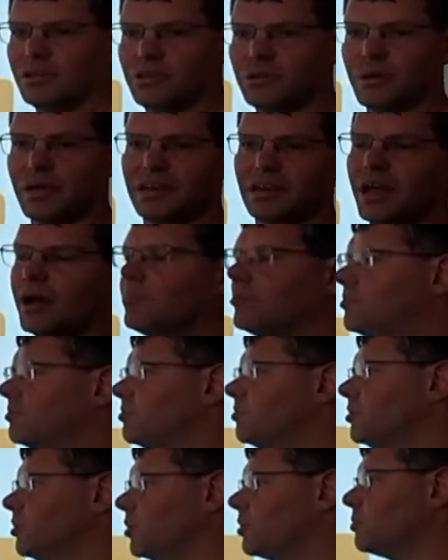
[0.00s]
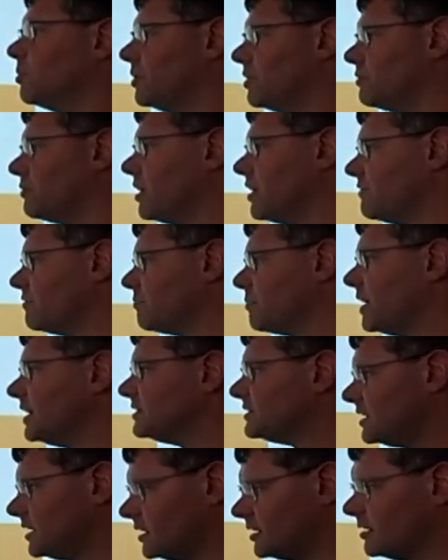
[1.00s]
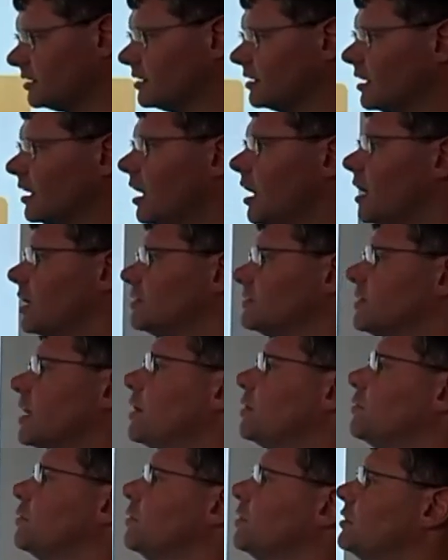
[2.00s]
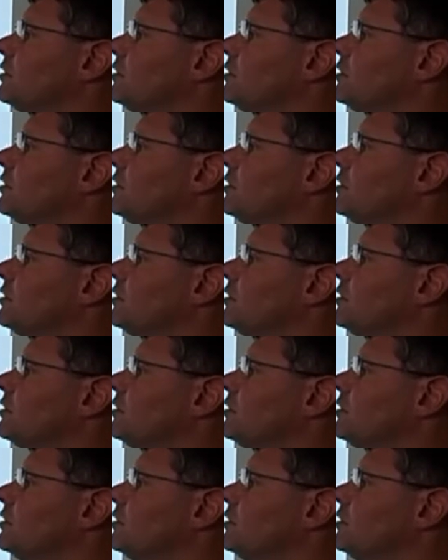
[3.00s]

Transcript: you end up not putting the right information in. So